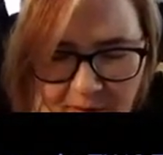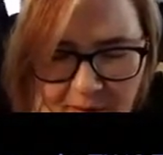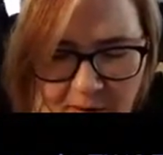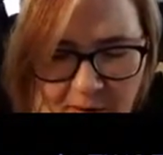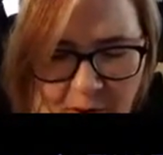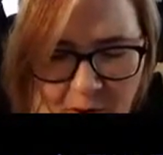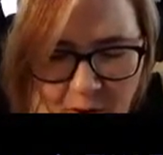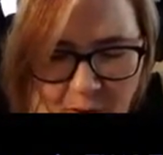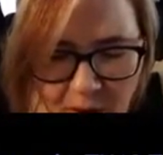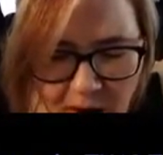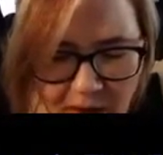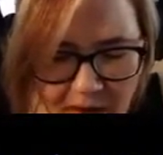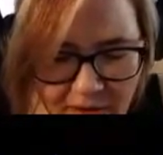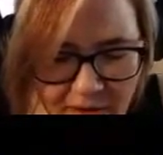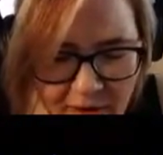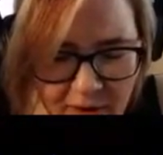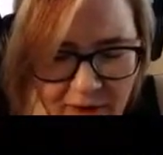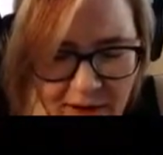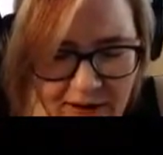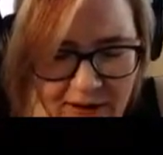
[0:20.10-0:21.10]
Okay,
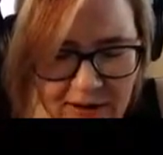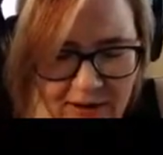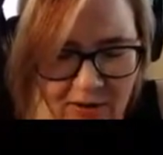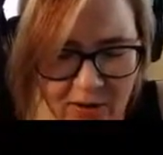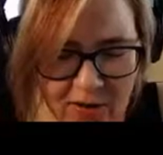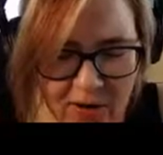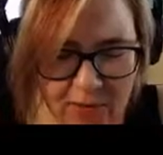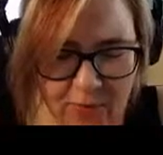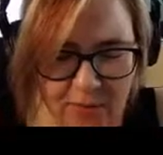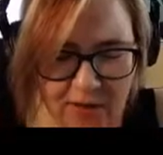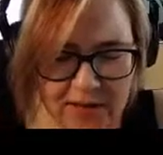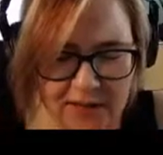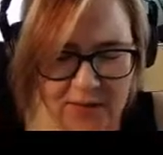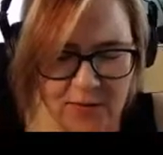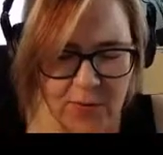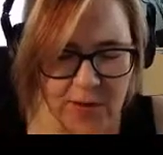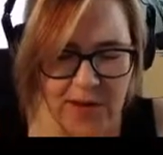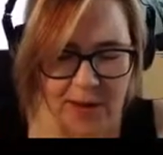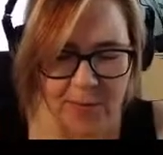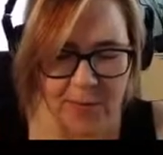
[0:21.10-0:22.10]
look at what a
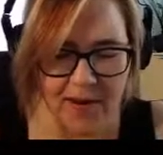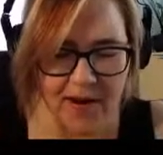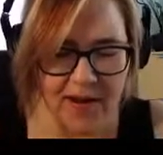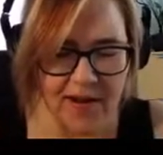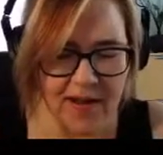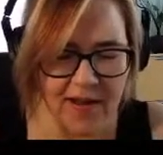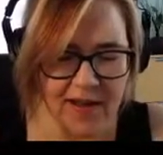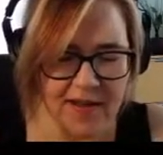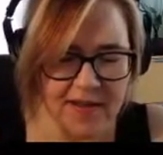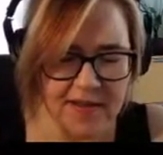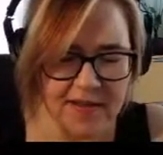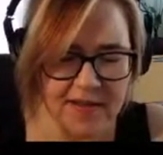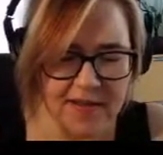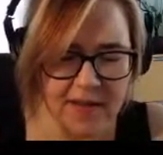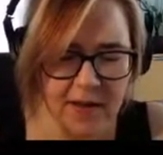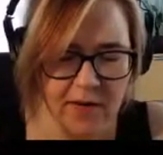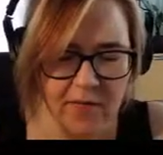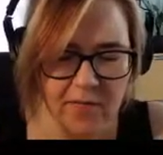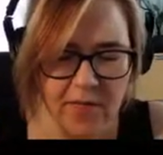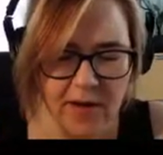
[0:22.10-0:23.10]
sweetie pie he is to
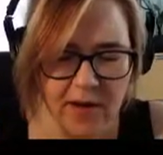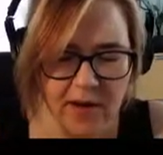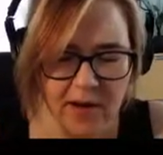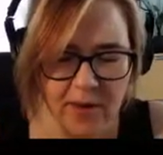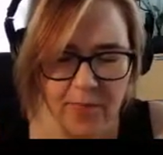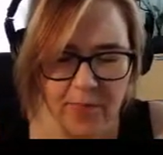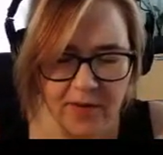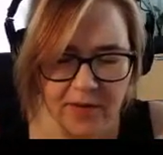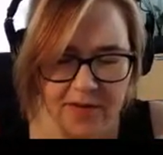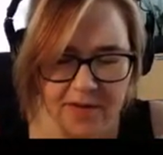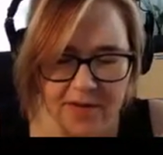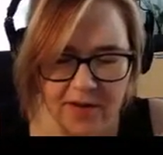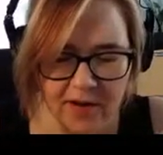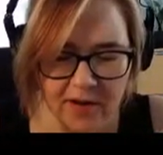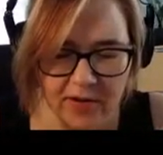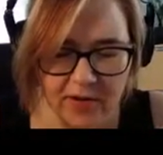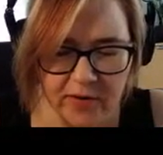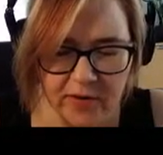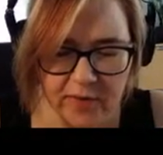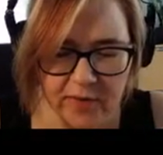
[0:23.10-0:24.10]
give me a couple of
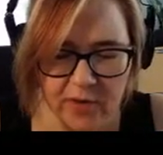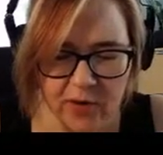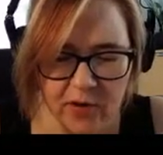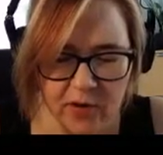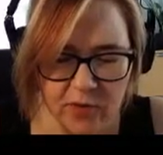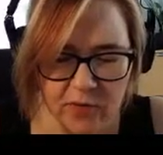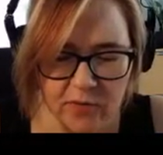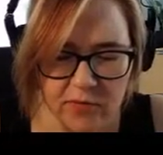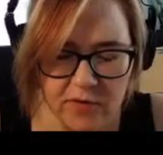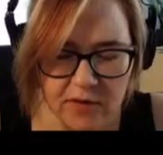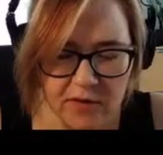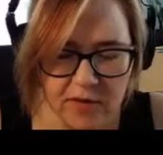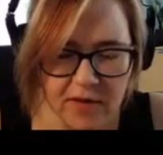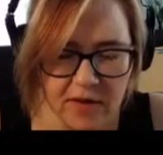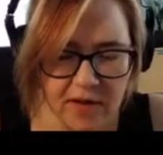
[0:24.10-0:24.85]
single infernos.